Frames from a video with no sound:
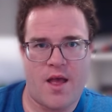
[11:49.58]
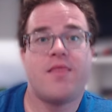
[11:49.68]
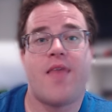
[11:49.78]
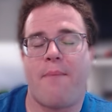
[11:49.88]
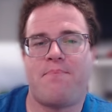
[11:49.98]

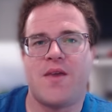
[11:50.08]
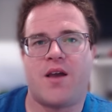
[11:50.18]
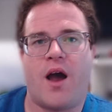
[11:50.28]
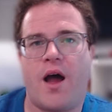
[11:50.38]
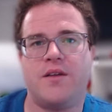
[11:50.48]
That
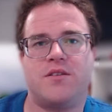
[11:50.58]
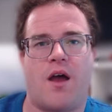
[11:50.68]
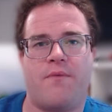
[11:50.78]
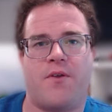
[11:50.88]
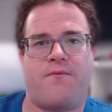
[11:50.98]
because
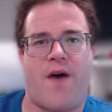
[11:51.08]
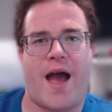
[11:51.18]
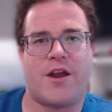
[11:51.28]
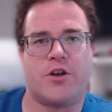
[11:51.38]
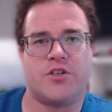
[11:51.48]
of the
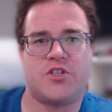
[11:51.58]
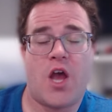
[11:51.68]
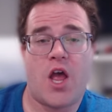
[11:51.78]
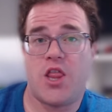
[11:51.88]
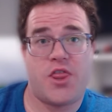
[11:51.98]
fires,
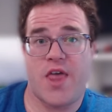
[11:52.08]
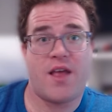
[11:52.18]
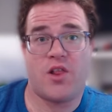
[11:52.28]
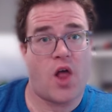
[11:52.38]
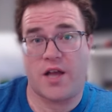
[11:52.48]

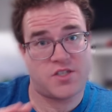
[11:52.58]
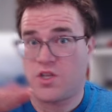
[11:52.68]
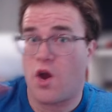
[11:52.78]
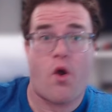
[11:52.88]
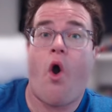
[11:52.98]
they lost
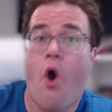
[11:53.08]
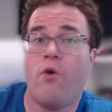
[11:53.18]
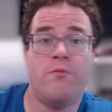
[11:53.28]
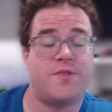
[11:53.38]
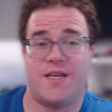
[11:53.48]
their
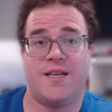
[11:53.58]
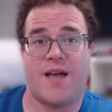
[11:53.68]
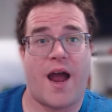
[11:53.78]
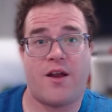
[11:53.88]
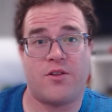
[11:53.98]
homes
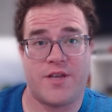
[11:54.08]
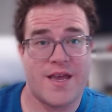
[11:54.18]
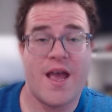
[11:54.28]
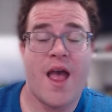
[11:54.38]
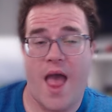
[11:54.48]

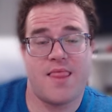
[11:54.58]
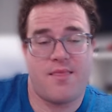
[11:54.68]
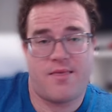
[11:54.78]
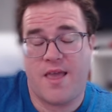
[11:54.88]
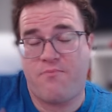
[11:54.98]
entirely,
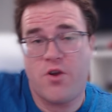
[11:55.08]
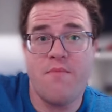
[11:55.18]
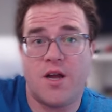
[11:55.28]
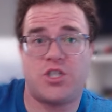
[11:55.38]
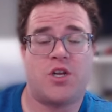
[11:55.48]
and they pretty
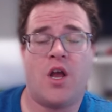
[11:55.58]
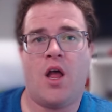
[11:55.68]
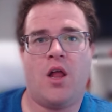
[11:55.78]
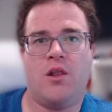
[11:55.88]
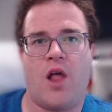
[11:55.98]
much
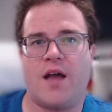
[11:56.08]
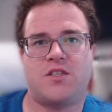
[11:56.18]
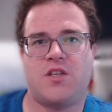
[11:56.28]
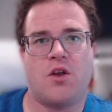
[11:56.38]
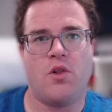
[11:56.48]

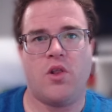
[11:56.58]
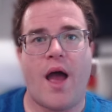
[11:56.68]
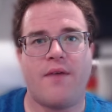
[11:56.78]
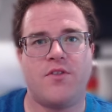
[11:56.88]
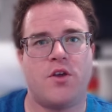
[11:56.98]
lost their
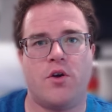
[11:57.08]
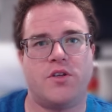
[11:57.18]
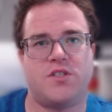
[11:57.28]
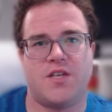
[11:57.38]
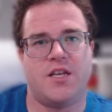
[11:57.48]

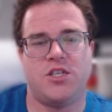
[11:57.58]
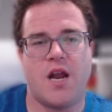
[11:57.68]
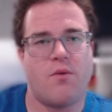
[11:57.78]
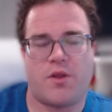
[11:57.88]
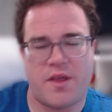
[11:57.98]
livelihoods in general.